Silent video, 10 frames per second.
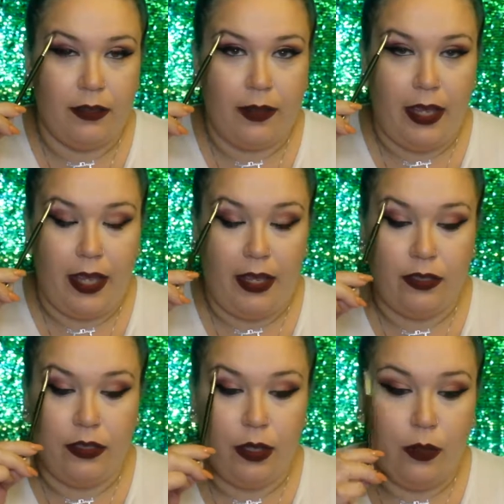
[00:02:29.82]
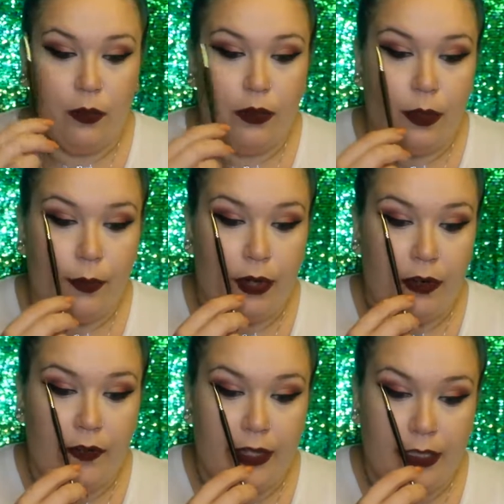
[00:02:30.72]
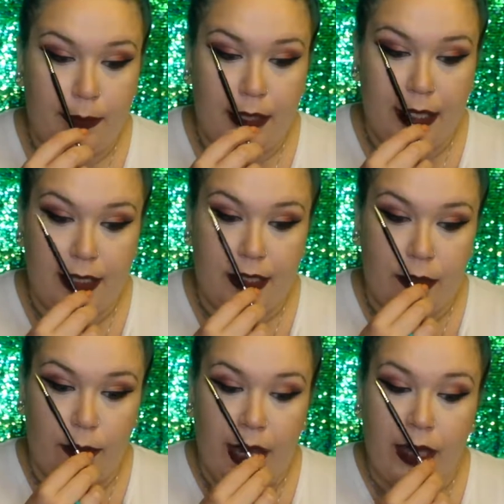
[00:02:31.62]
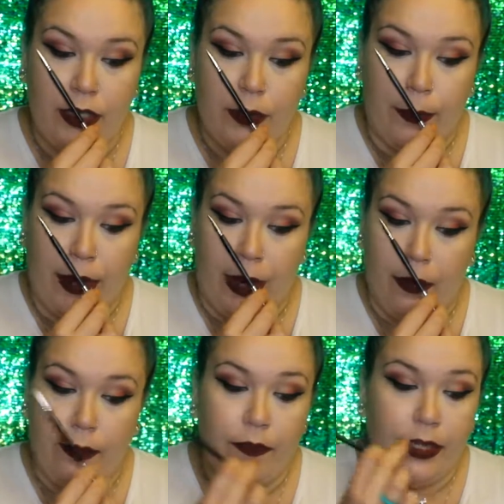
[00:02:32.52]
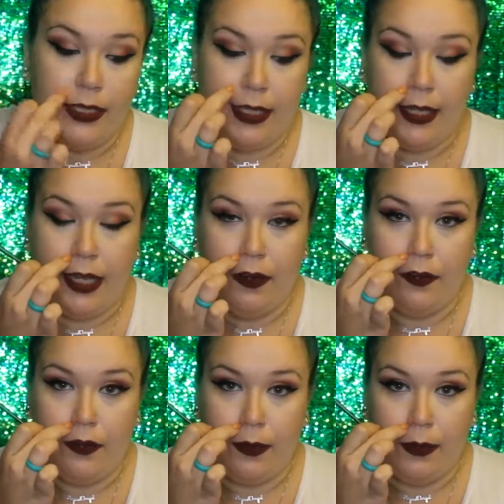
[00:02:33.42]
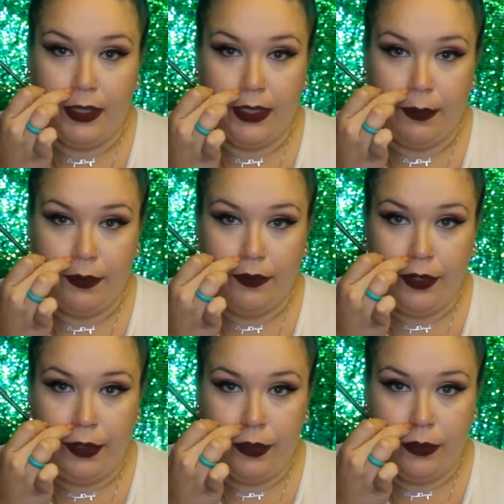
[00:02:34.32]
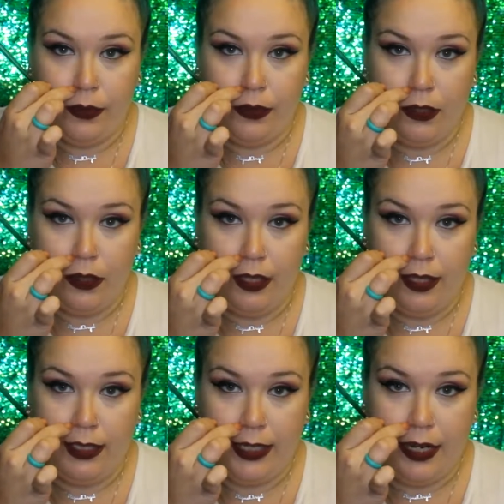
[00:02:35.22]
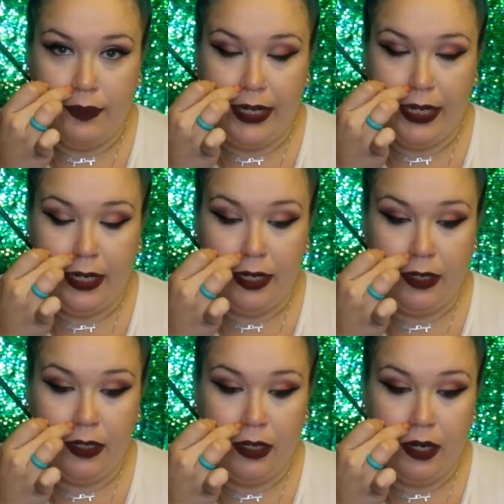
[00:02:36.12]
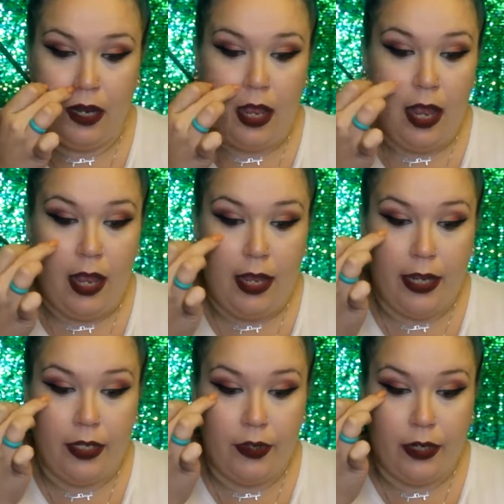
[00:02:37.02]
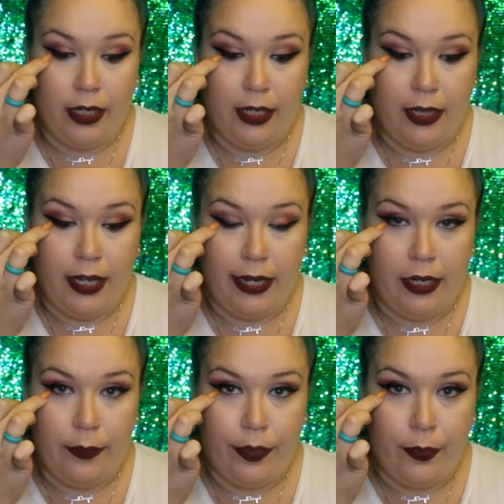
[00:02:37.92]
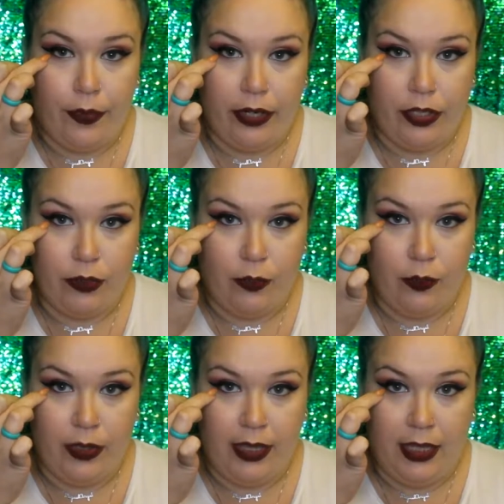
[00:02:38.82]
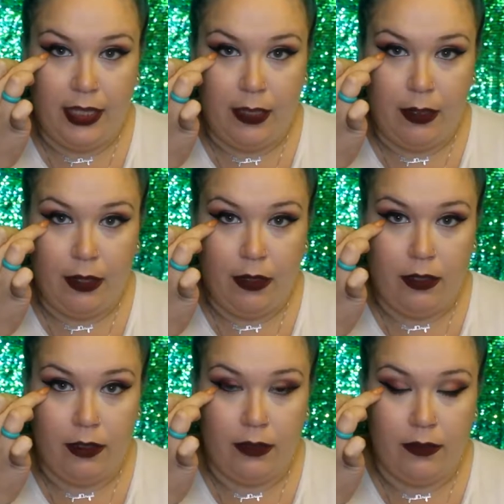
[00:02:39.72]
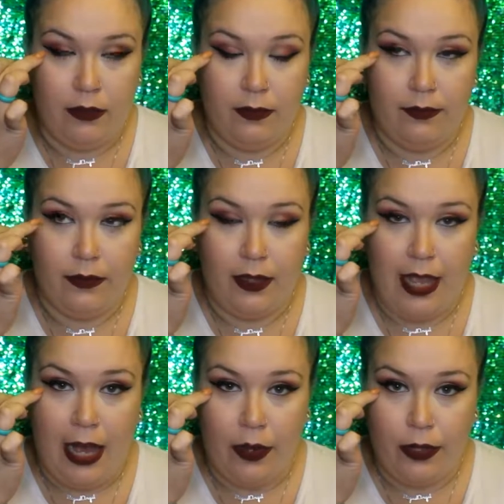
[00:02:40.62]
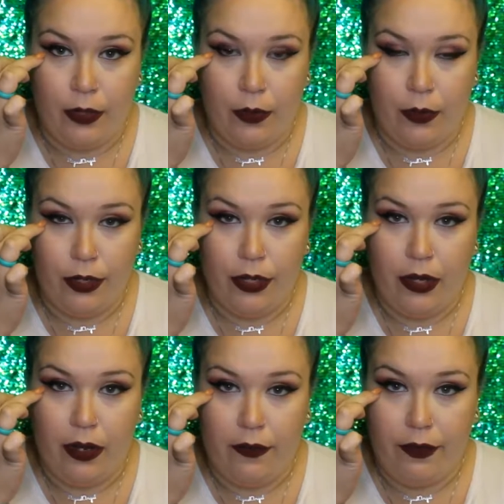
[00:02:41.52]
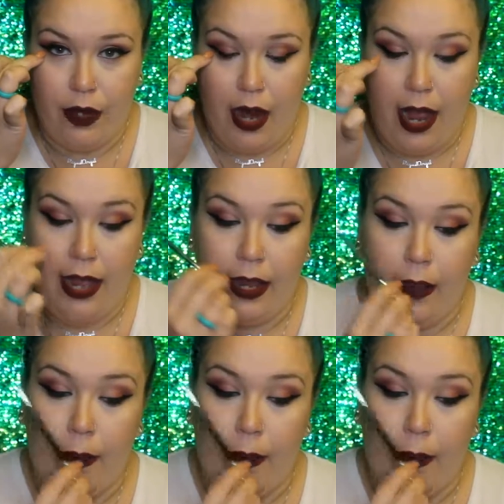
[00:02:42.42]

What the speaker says: Okay, so the perfect place to end your brow is, again, from the tip of your nose on the side right here, and you're going to line up your brush with the outer corner of your eye.